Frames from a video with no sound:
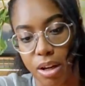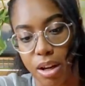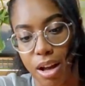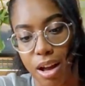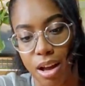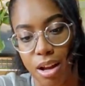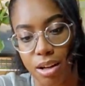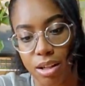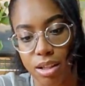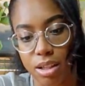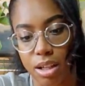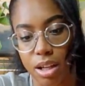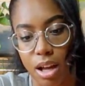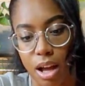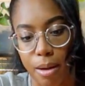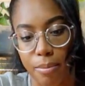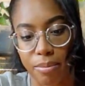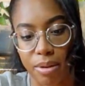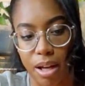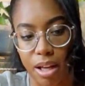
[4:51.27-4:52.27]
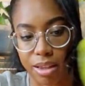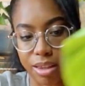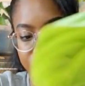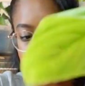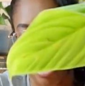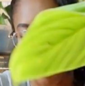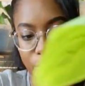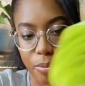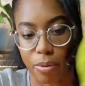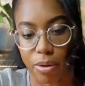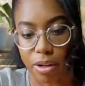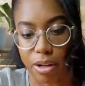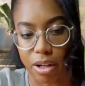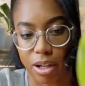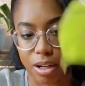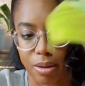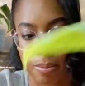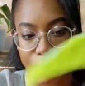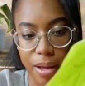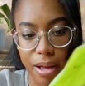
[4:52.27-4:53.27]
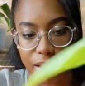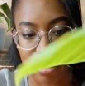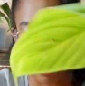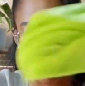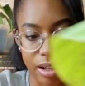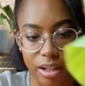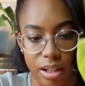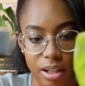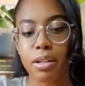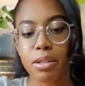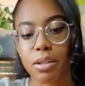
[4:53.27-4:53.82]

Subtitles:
honestly I'm not that worried about it.